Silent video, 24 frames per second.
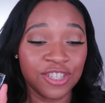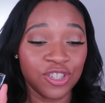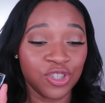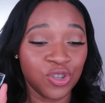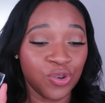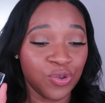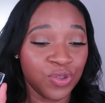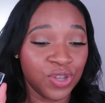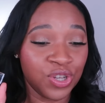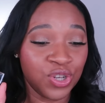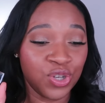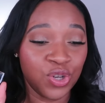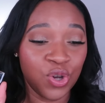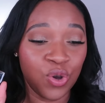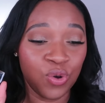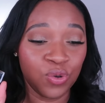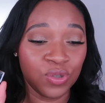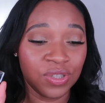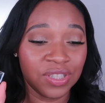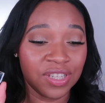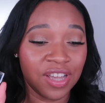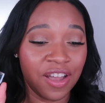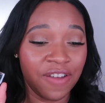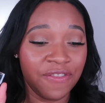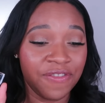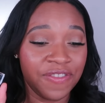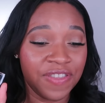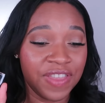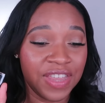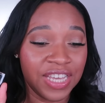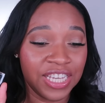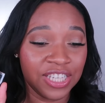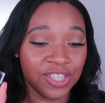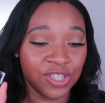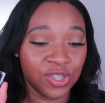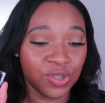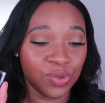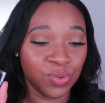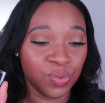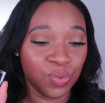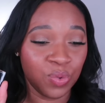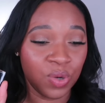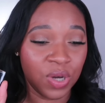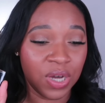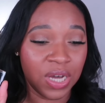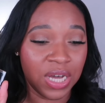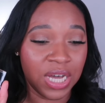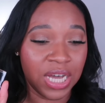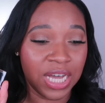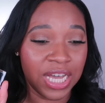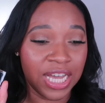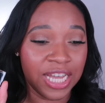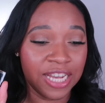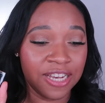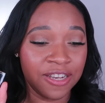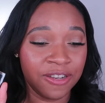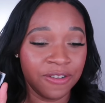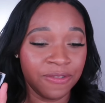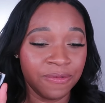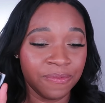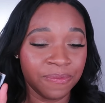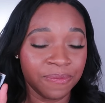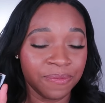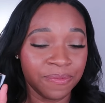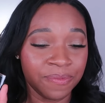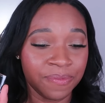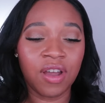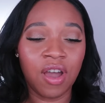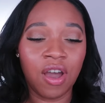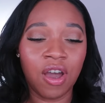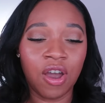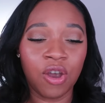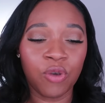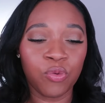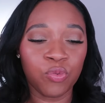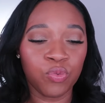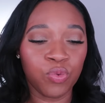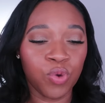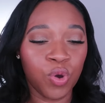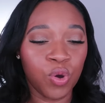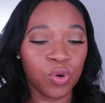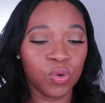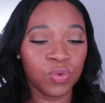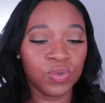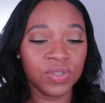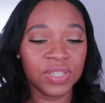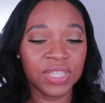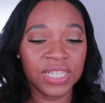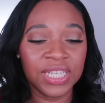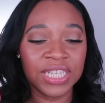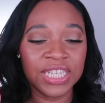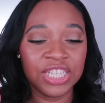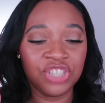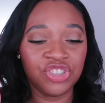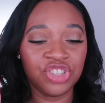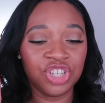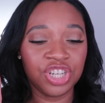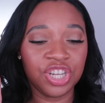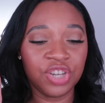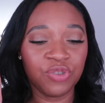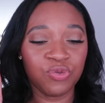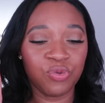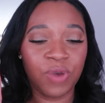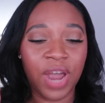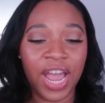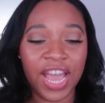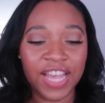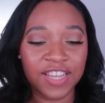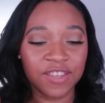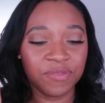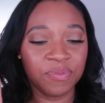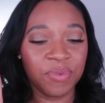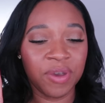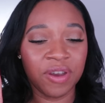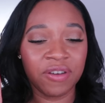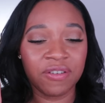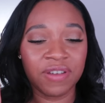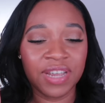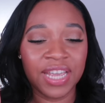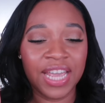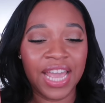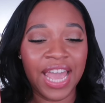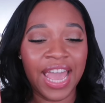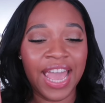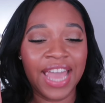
So the notes of this one are rose, lychee, raspberry,